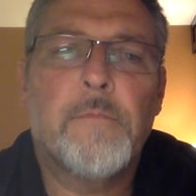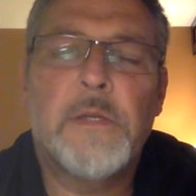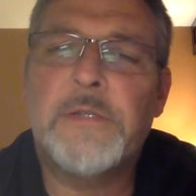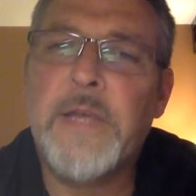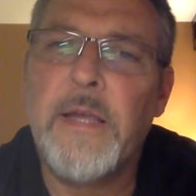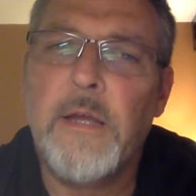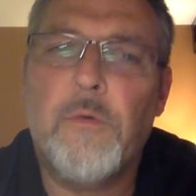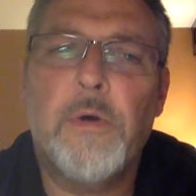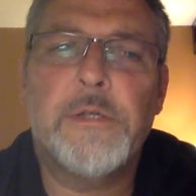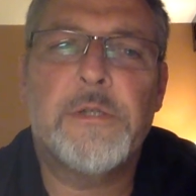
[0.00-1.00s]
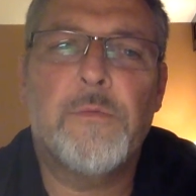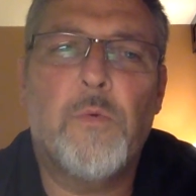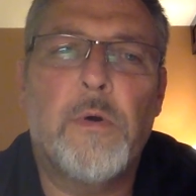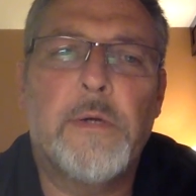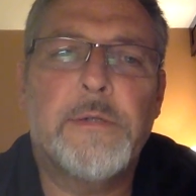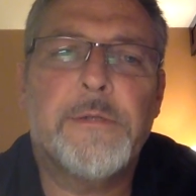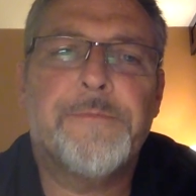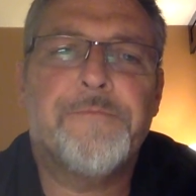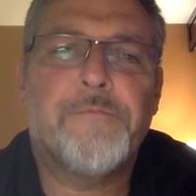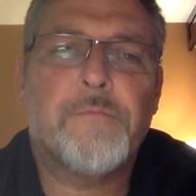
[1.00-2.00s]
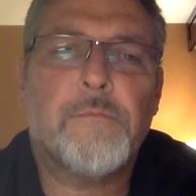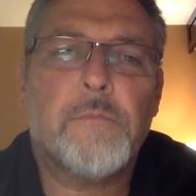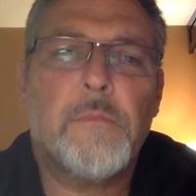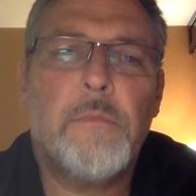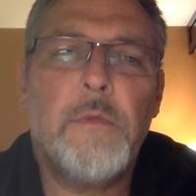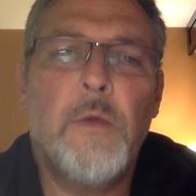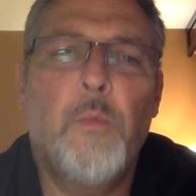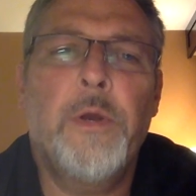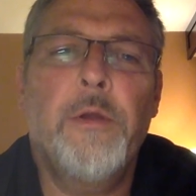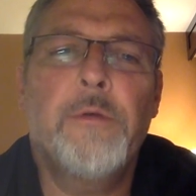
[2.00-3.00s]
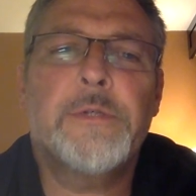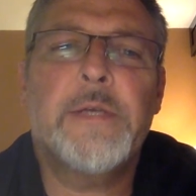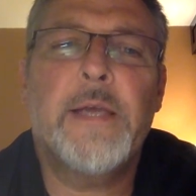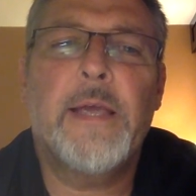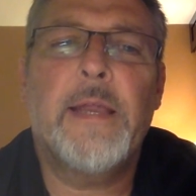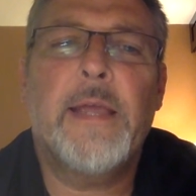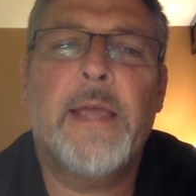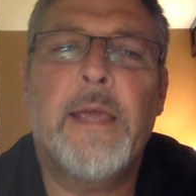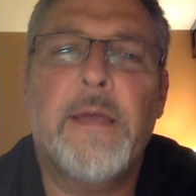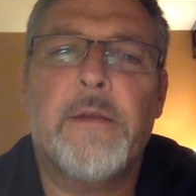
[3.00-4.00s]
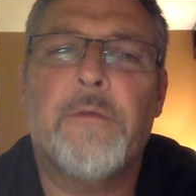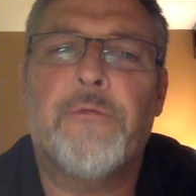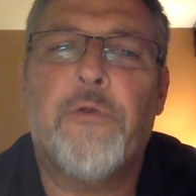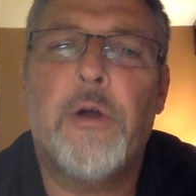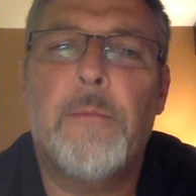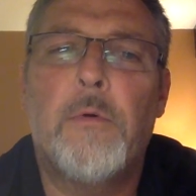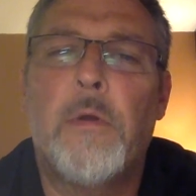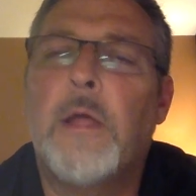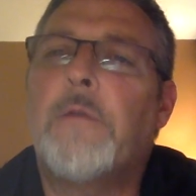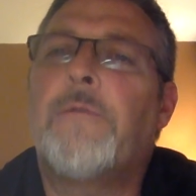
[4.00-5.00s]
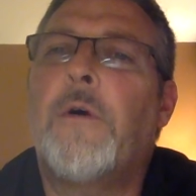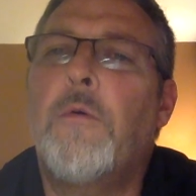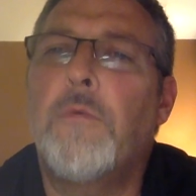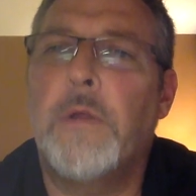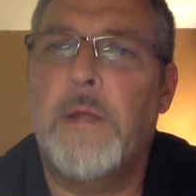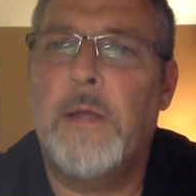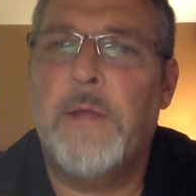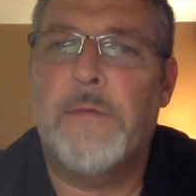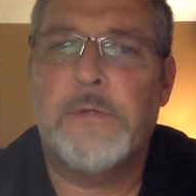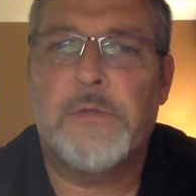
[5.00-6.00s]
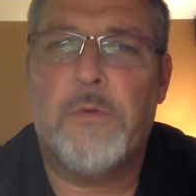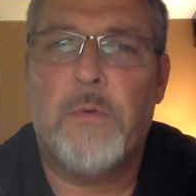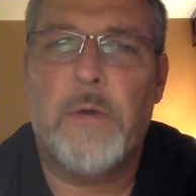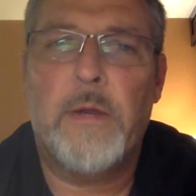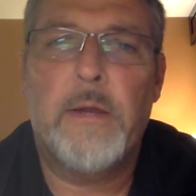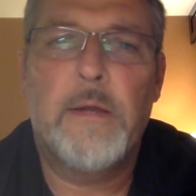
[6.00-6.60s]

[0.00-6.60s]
The second question was, when do you see any hint of trouble unfolding in the story?